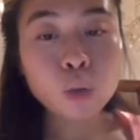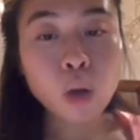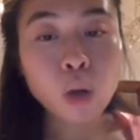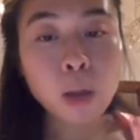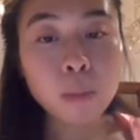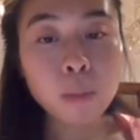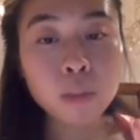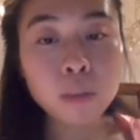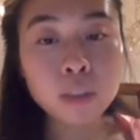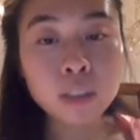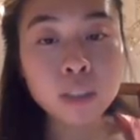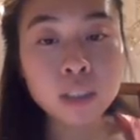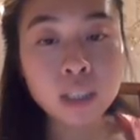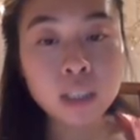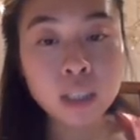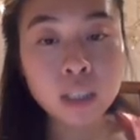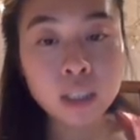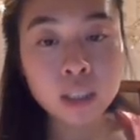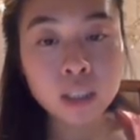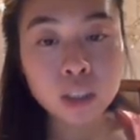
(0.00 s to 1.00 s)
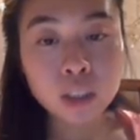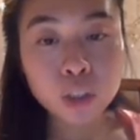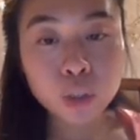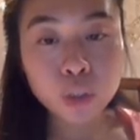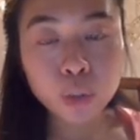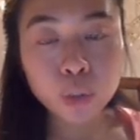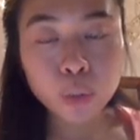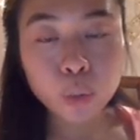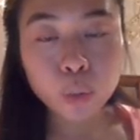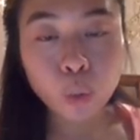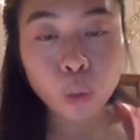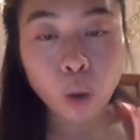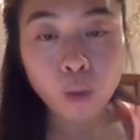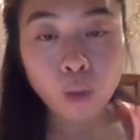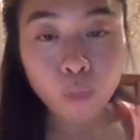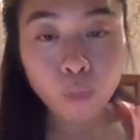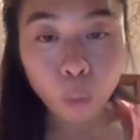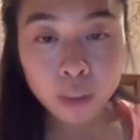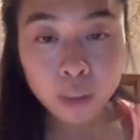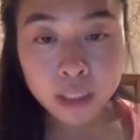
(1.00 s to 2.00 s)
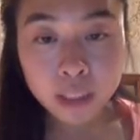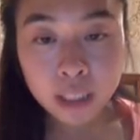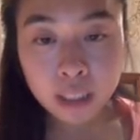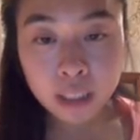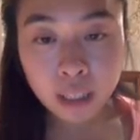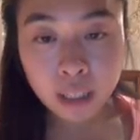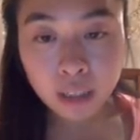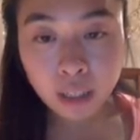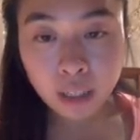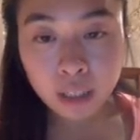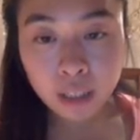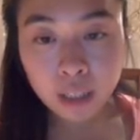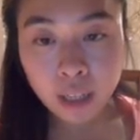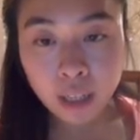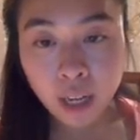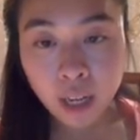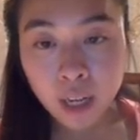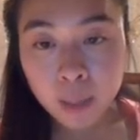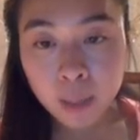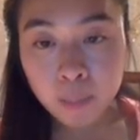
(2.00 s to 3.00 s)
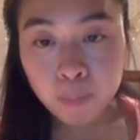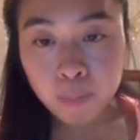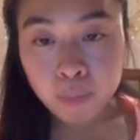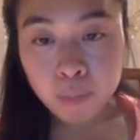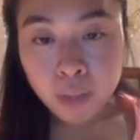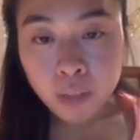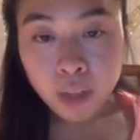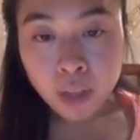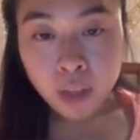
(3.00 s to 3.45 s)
So I'm going to stick to $14.99.